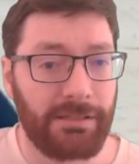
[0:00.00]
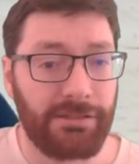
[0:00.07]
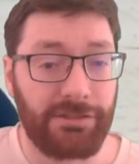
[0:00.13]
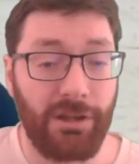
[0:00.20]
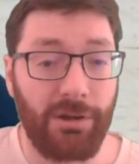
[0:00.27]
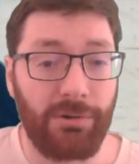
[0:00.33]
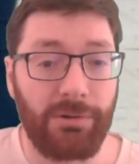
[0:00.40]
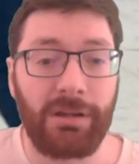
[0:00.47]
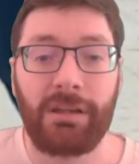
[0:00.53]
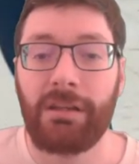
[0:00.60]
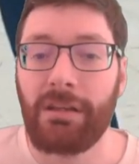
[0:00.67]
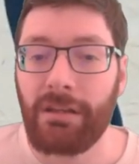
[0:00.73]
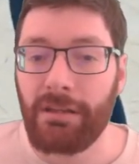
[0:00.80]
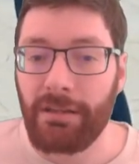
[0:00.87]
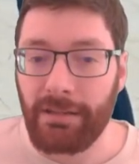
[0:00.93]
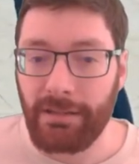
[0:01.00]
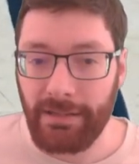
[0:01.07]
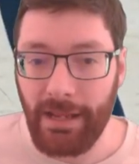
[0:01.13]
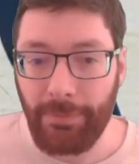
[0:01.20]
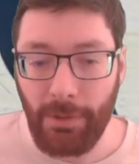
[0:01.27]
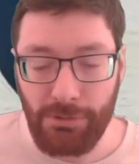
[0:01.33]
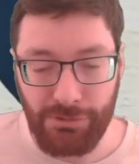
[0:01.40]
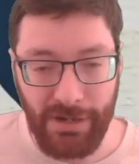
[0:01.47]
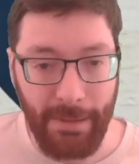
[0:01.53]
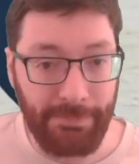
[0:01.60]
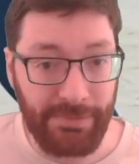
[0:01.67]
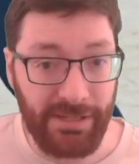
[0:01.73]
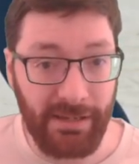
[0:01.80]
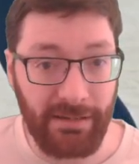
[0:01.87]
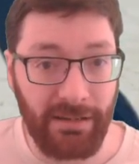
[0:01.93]
So get those
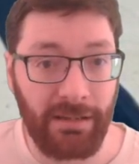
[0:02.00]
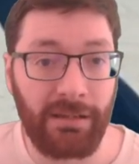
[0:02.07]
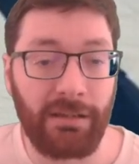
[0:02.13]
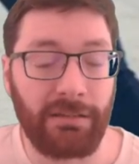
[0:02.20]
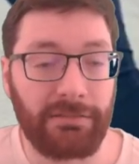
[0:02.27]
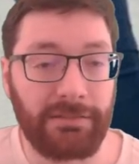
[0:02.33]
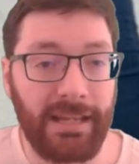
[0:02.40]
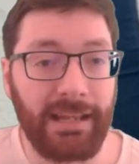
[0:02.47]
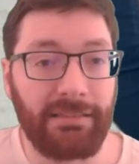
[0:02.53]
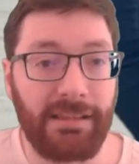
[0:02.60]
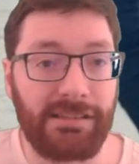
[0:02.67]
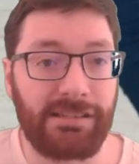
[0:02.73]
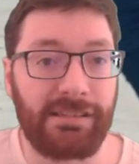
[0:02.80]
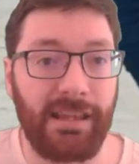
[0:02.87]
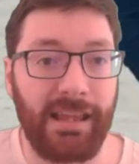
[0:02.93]
reps in. Take this